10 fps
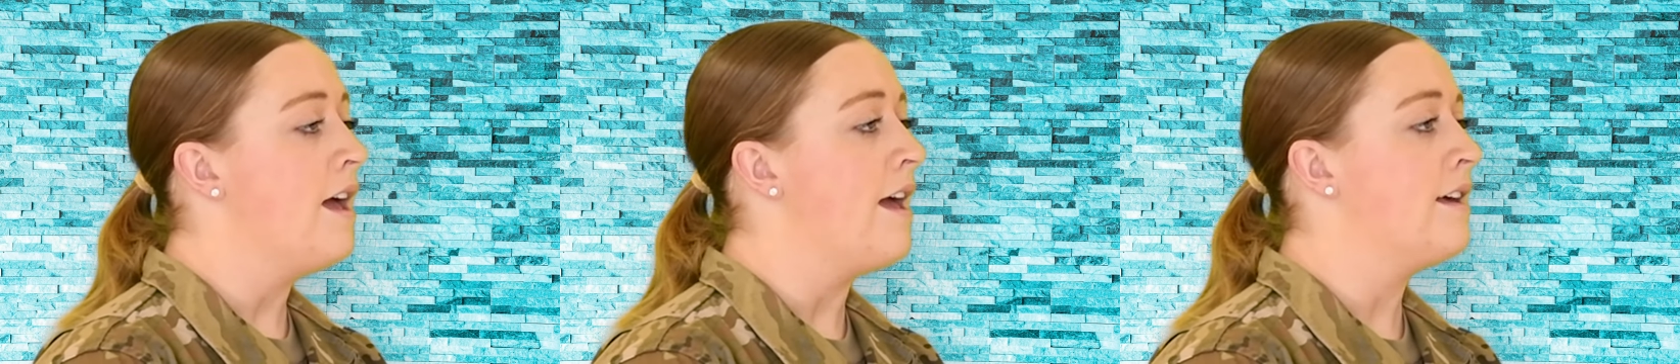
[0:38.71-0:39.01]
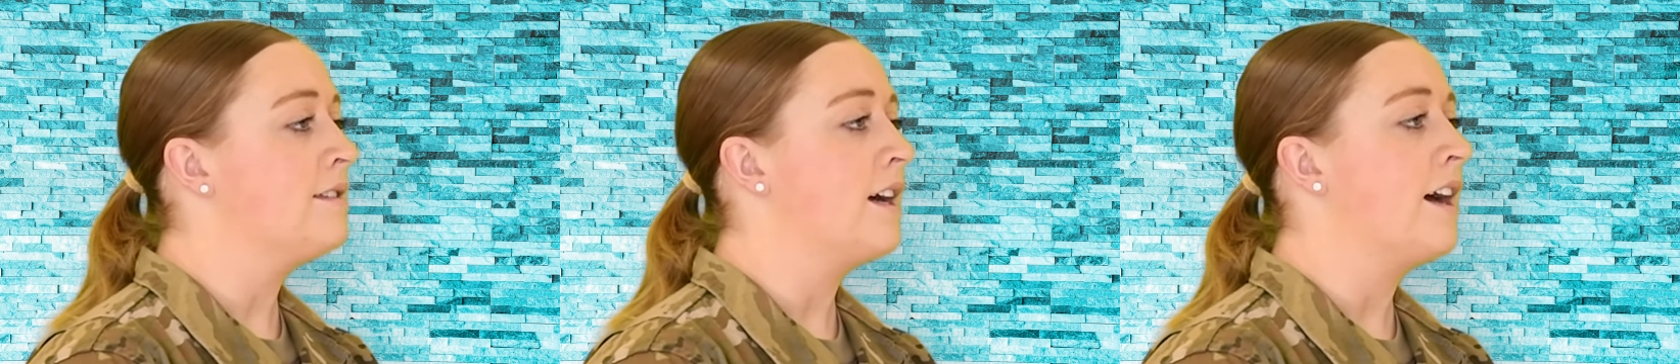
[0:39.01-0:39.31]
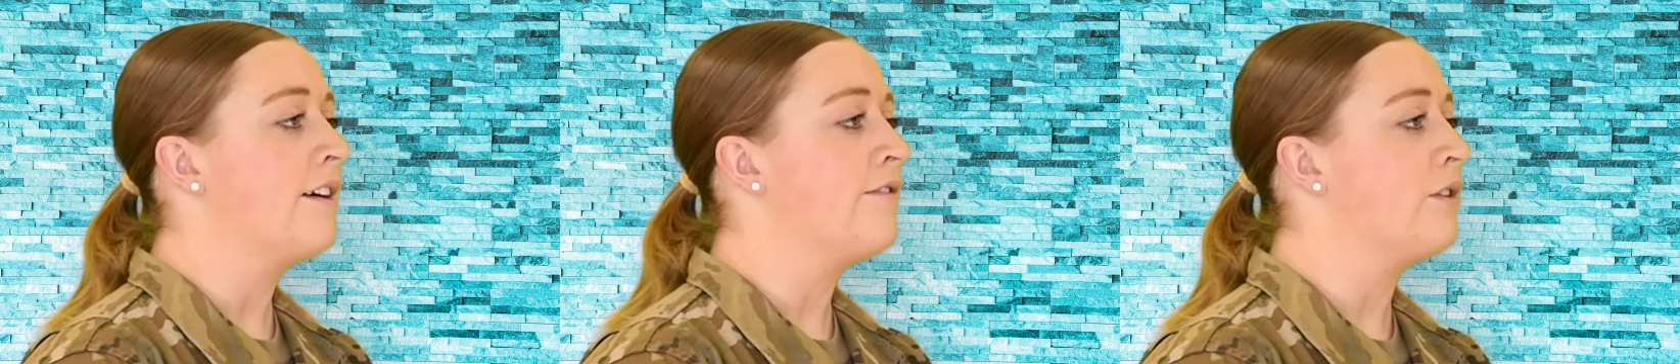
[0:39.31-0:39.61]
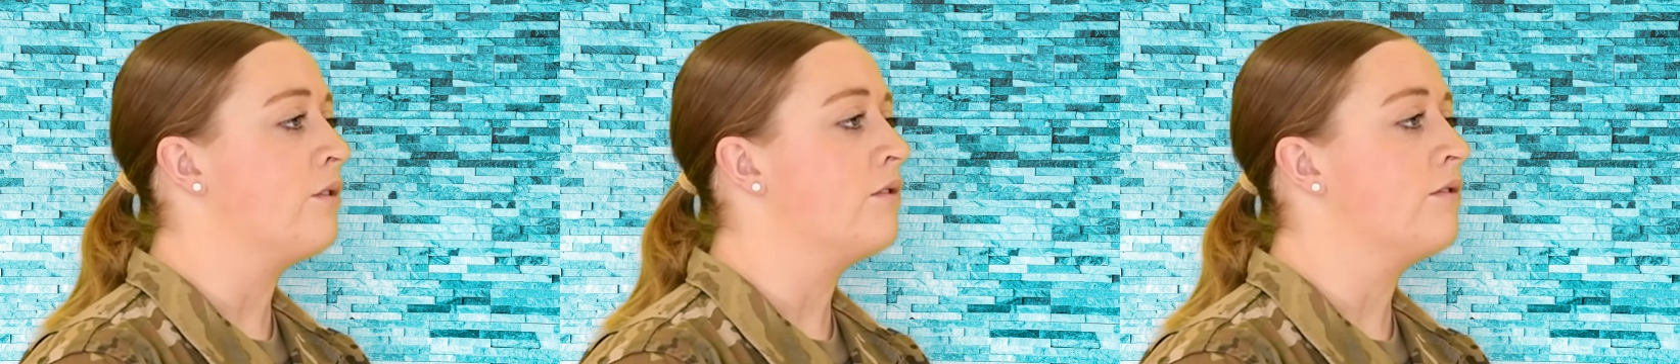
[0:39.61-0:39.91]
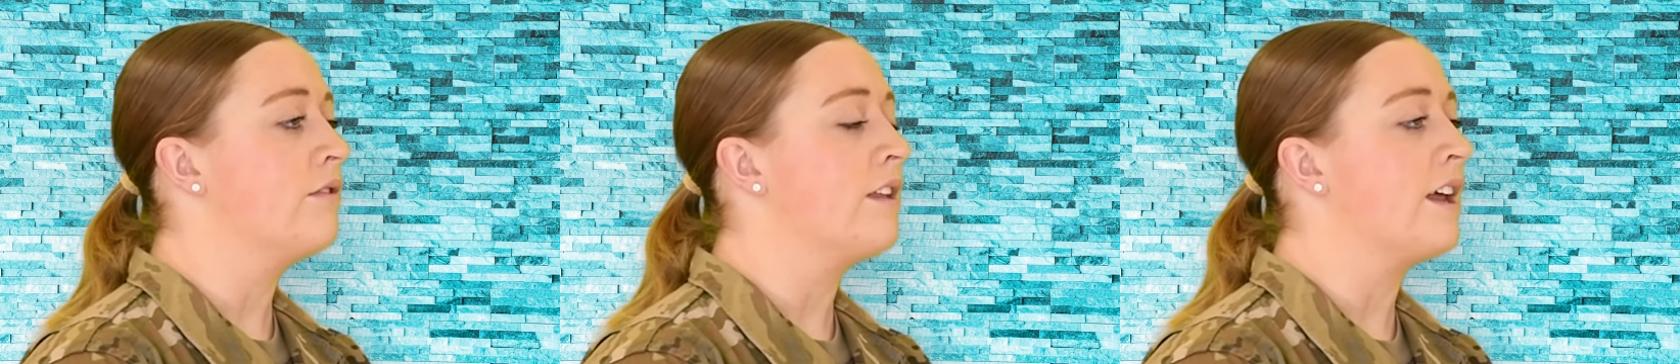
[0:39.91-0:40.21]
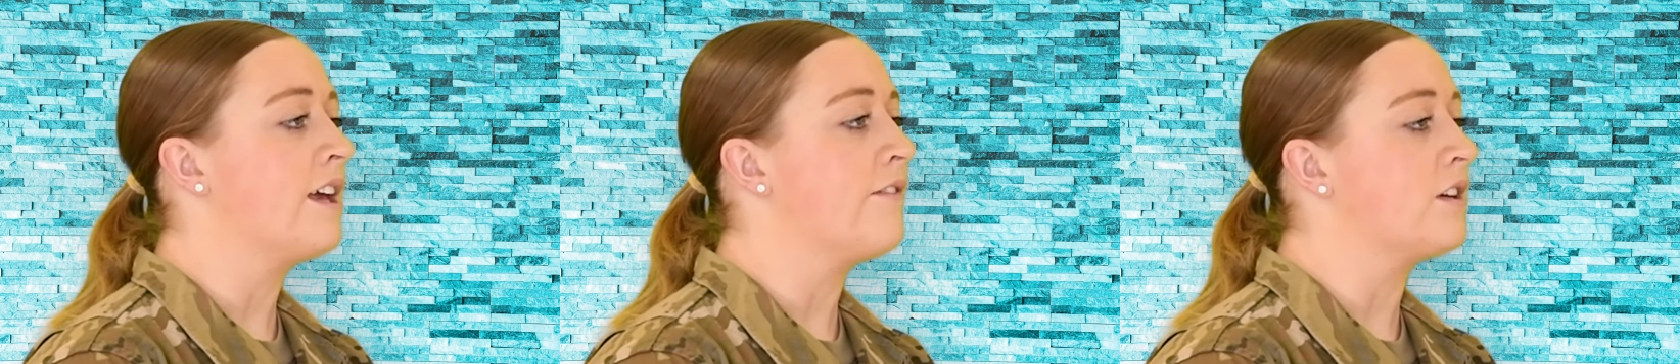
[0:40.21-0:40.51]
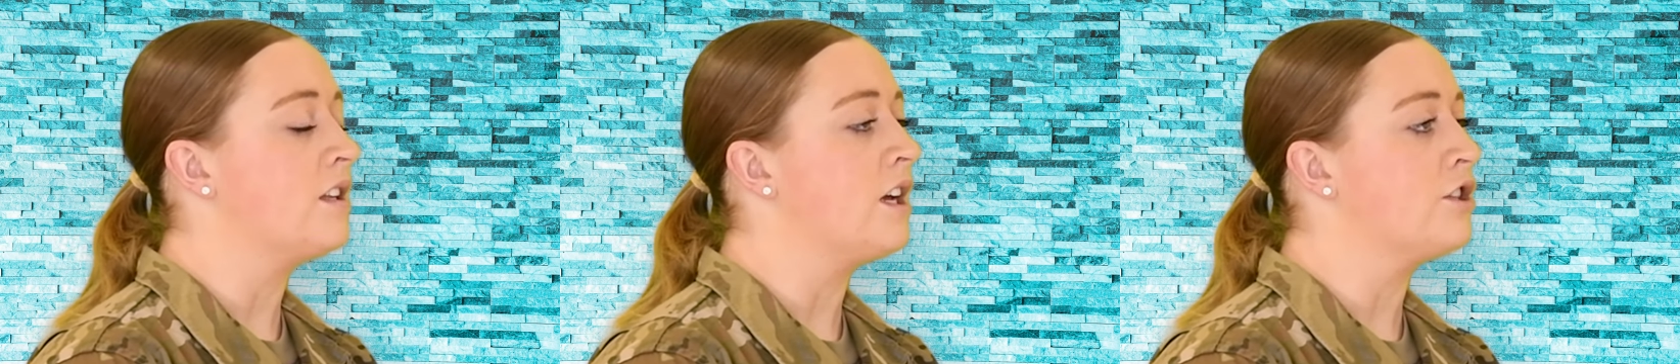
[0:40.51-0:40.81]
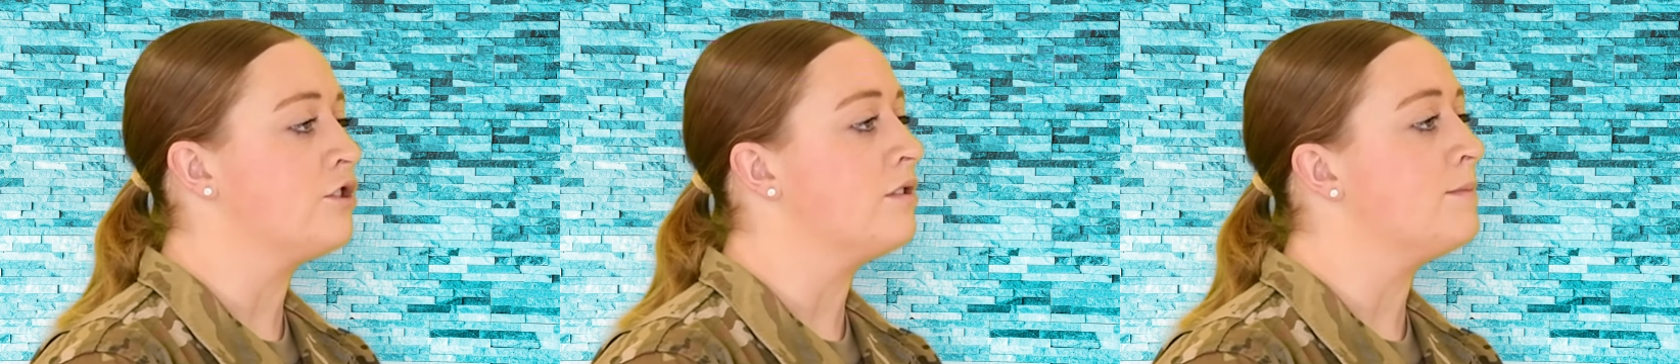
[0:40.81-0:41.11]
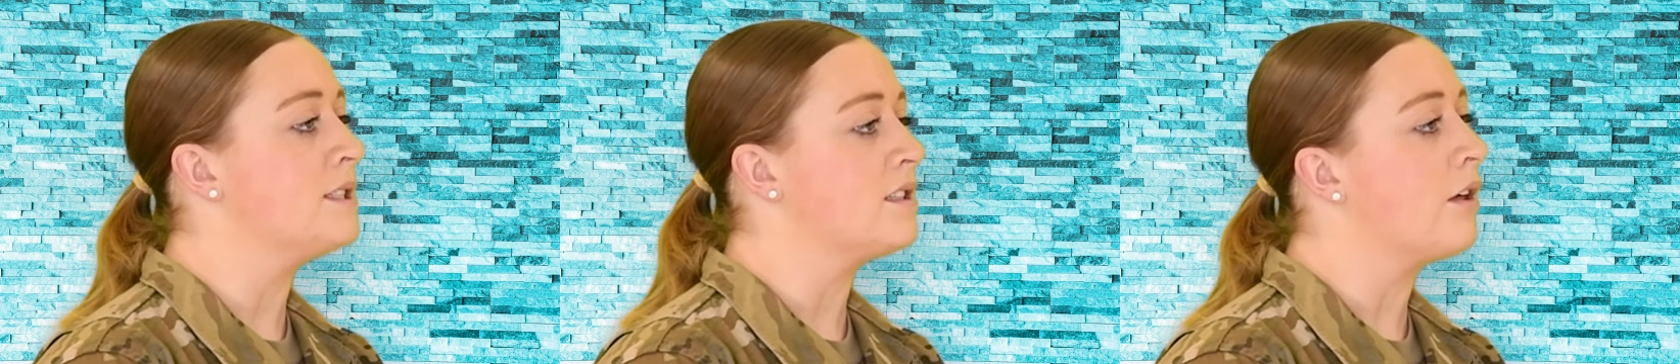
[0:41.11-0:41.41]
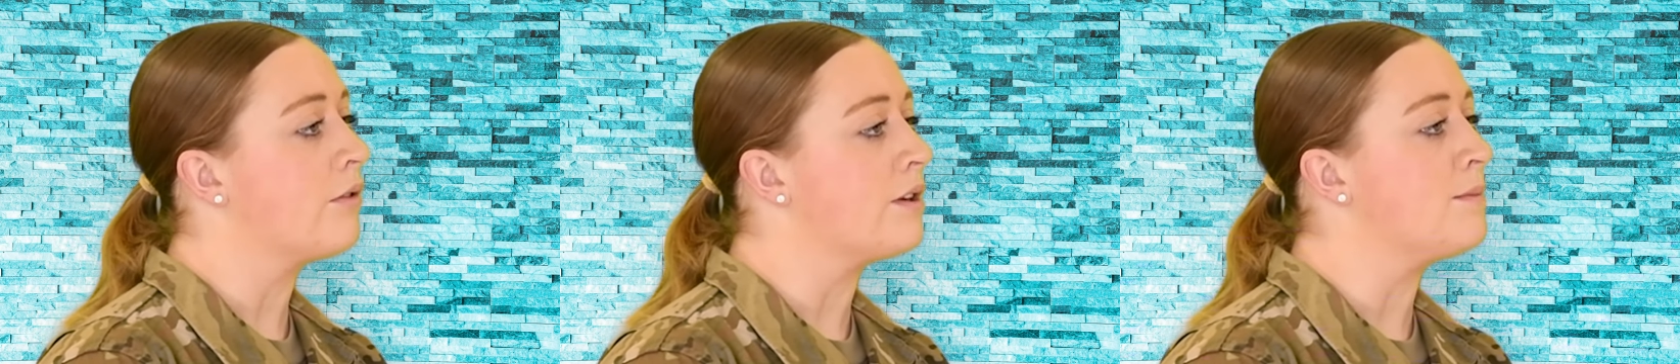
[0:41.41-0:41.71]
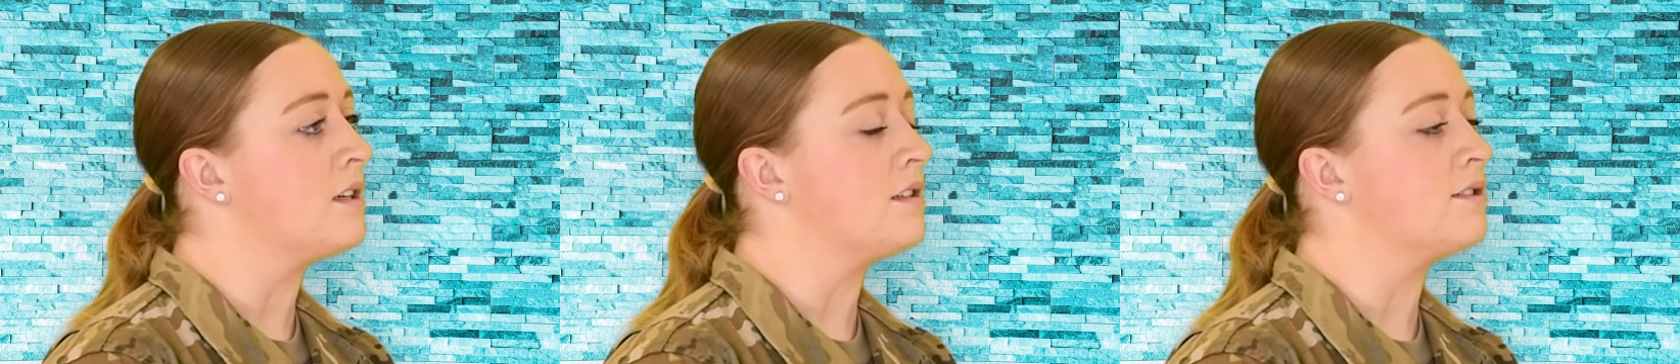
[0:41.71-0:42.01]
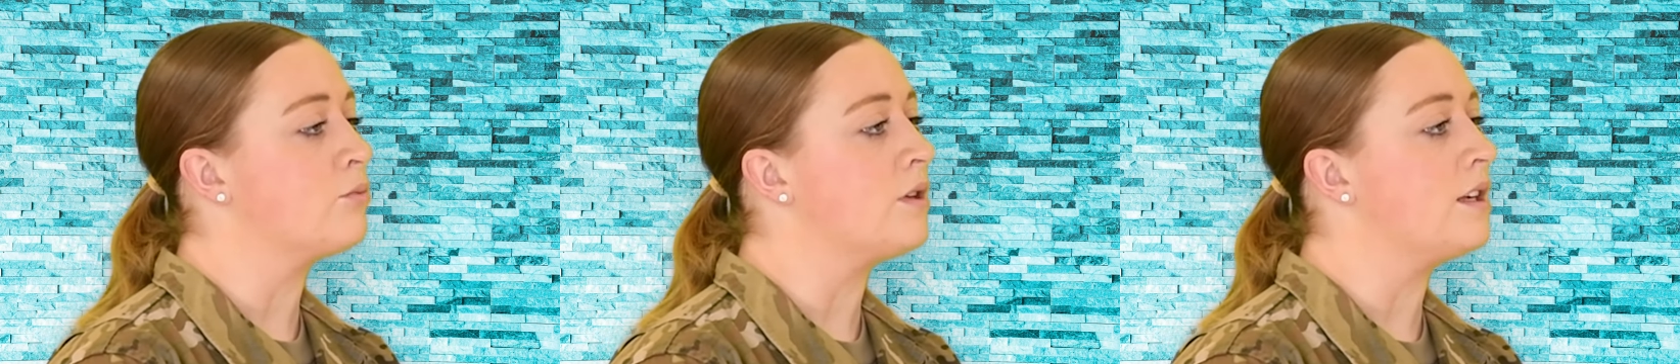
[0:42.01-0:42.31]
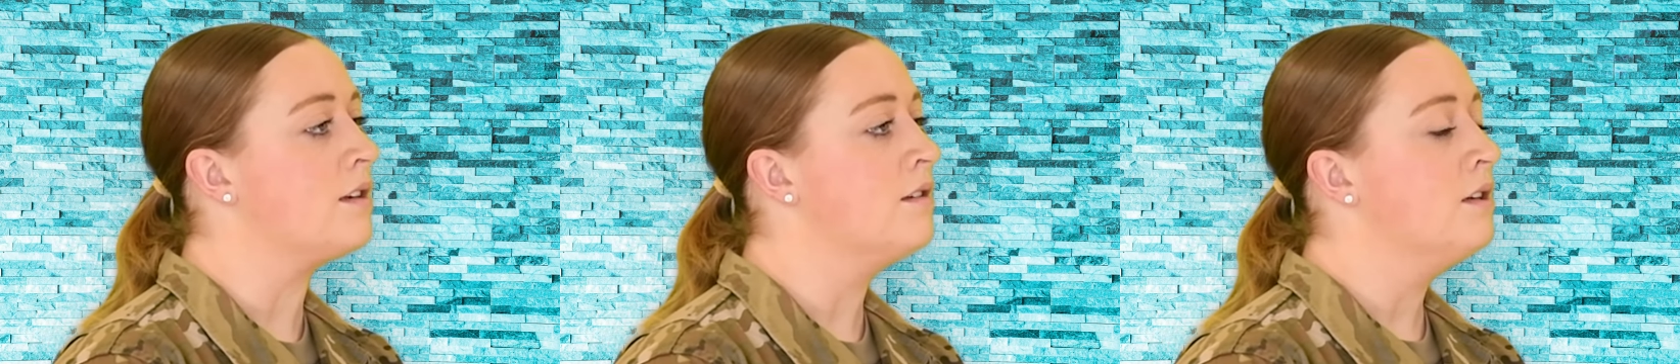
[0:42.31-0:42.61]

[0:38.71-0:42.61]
and I feel that I have a connection to Miss Guthrie because we